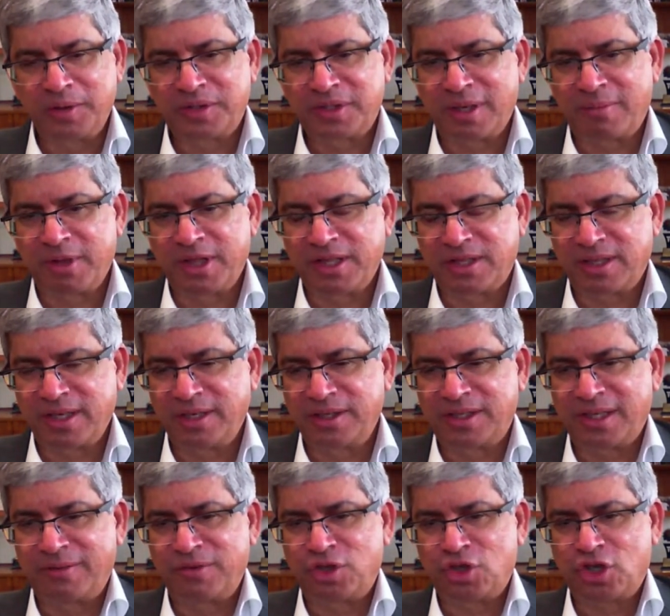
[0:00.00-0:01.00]
some of the
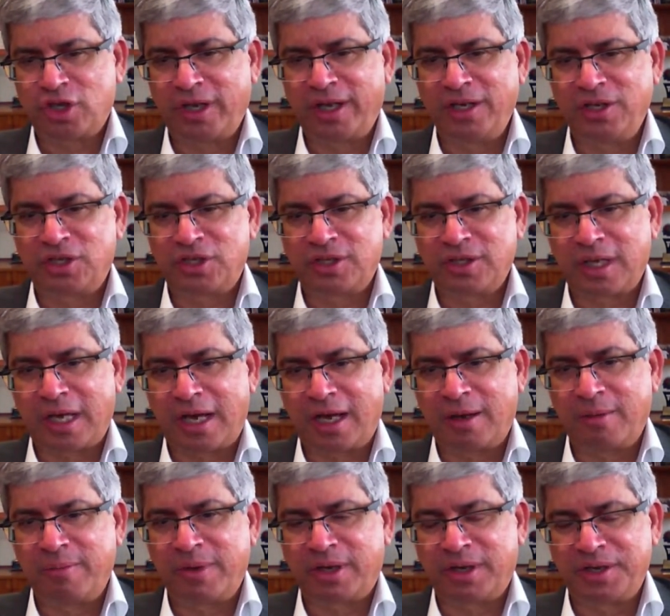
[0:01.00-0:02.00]
things have changed
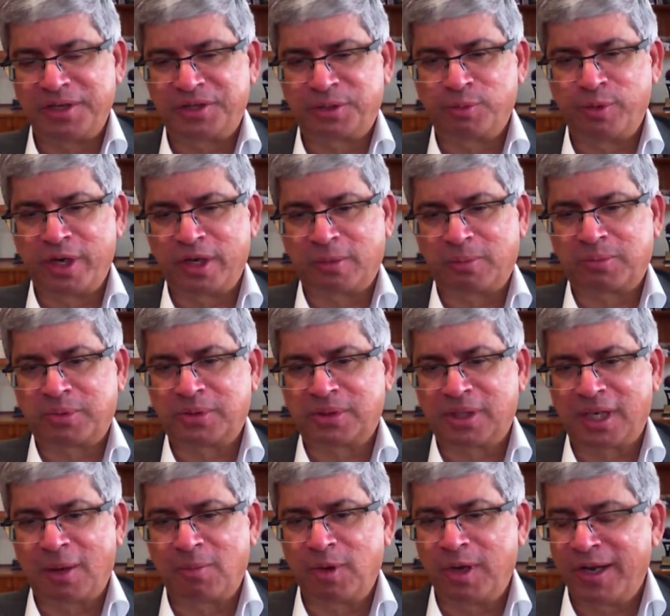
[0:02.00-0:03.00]
because we are
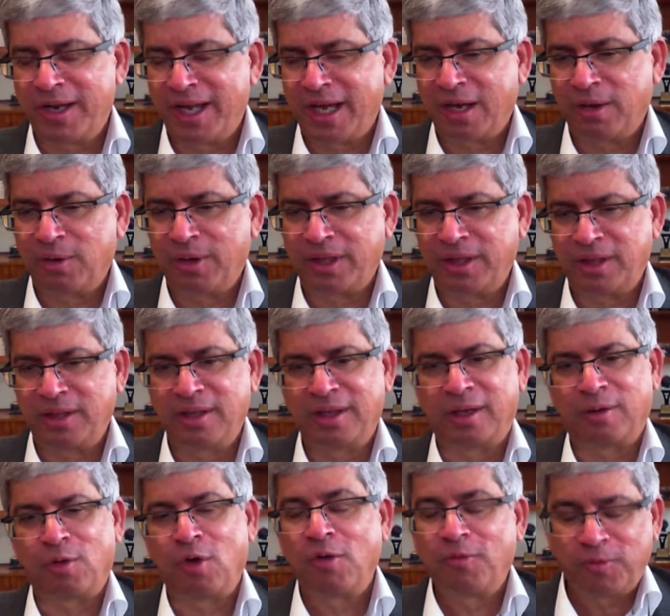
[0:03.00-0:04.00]
probably now,
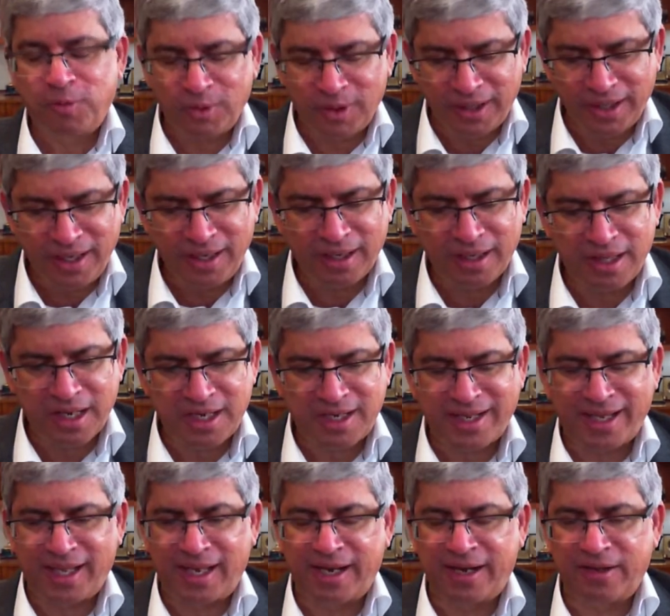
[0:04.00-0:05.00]
hopefully, at the
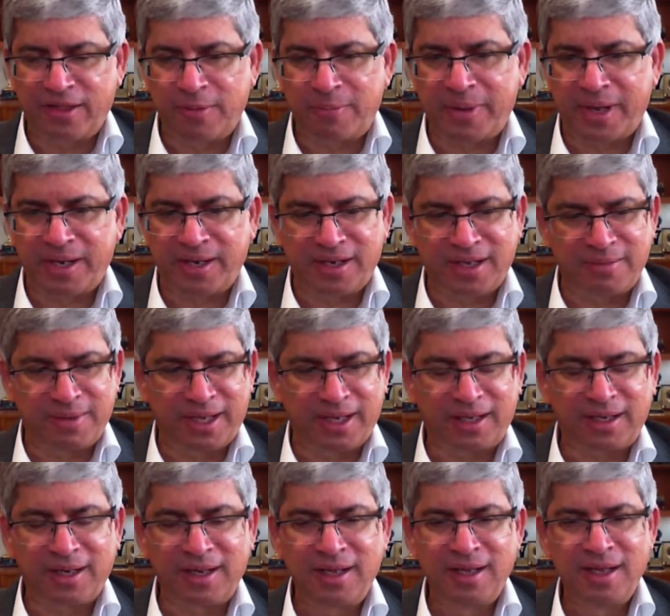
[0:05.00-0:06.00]
tail end of the
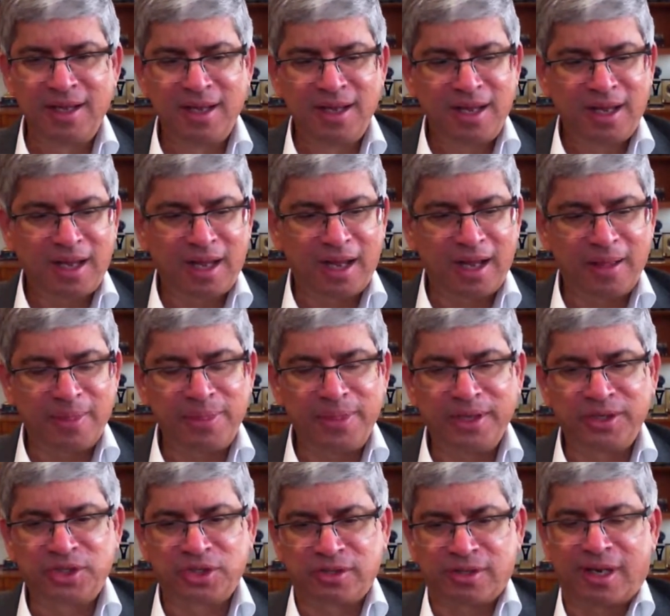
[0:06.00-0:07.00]
pandemic,
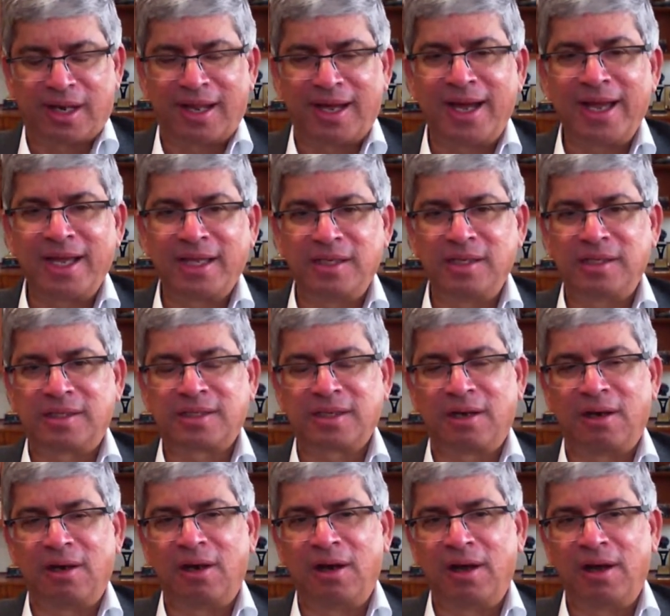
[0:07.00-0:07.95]
this reliance